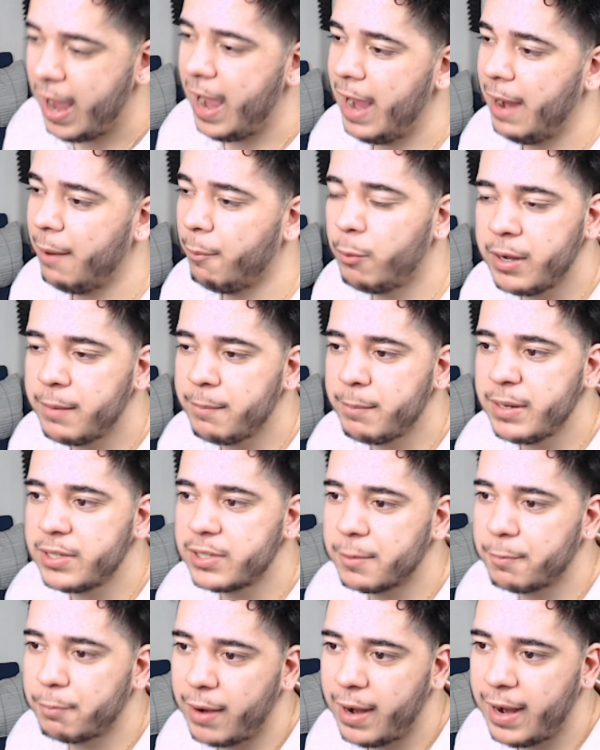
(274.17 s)
I wouldn't be
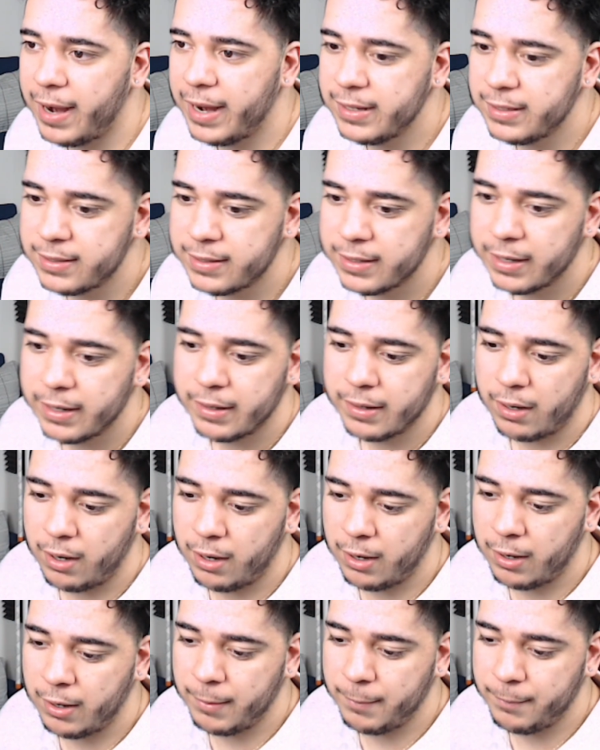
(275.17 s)
surprised
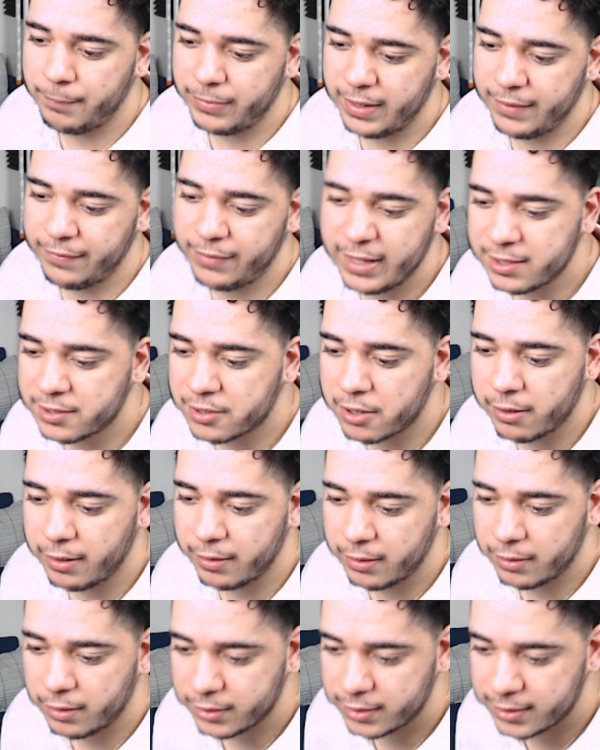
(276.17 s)
um, if they
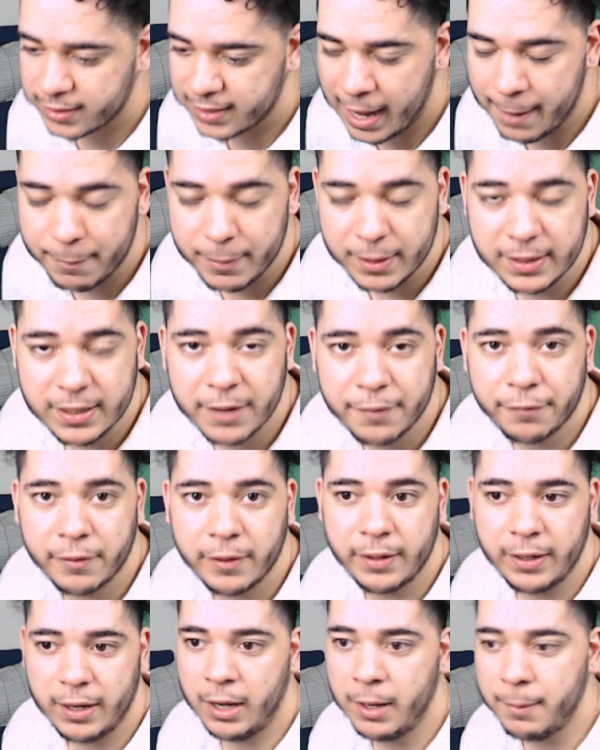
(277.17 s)
start slapping
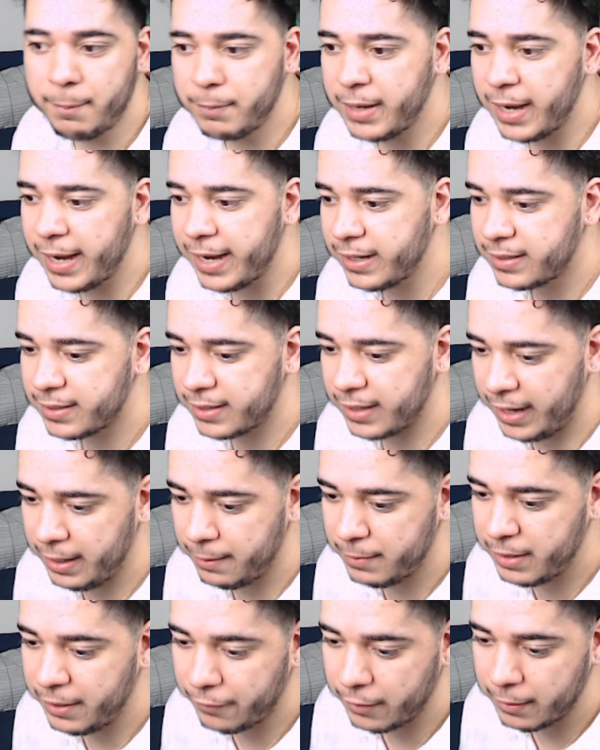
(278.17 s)
different updates
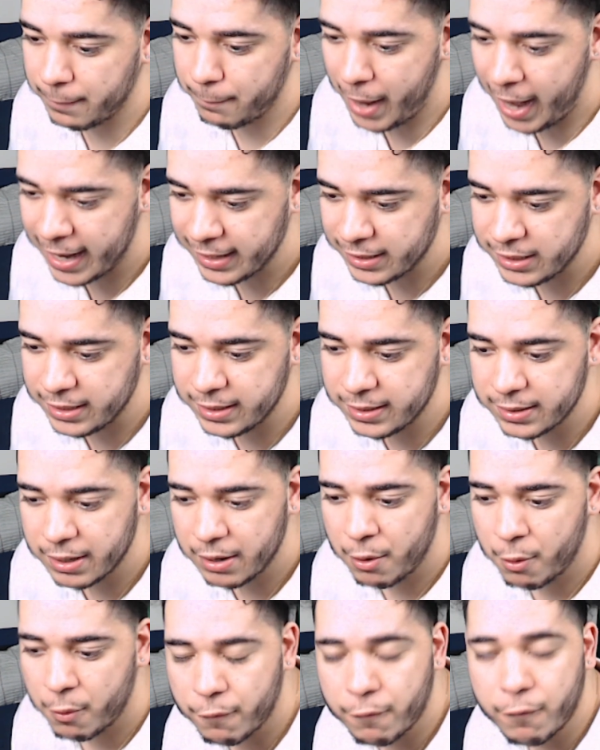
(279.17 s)
and different patches
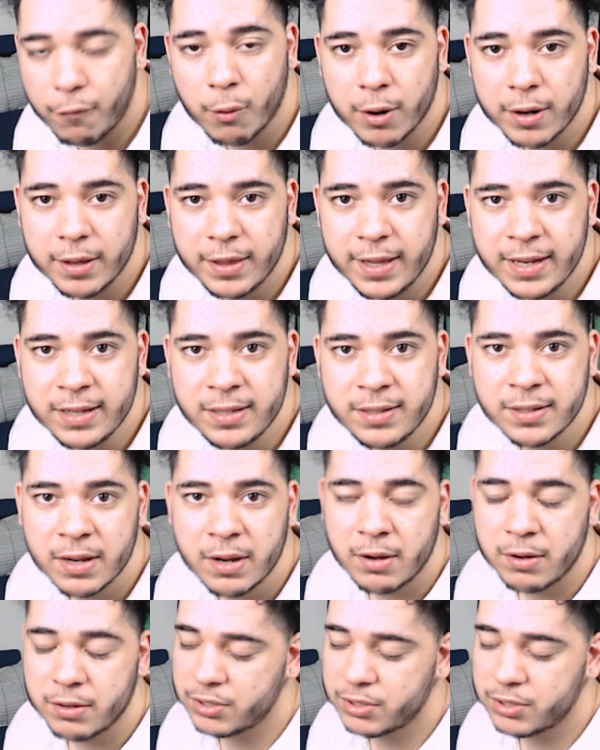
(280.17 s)
for this.